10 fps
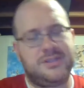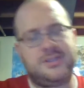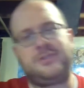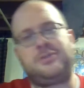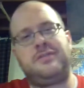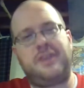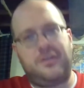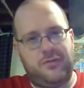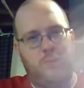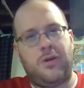to sort of
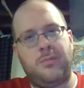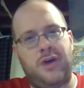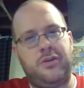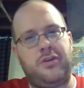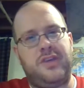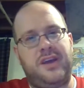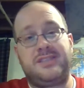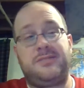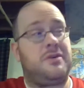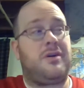inform other
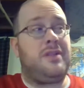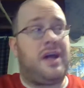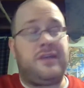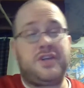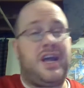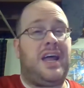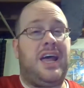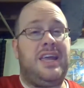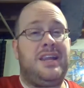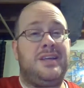things. If there are a lot of giant
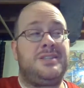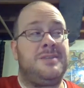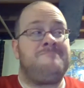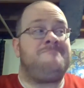hyenas,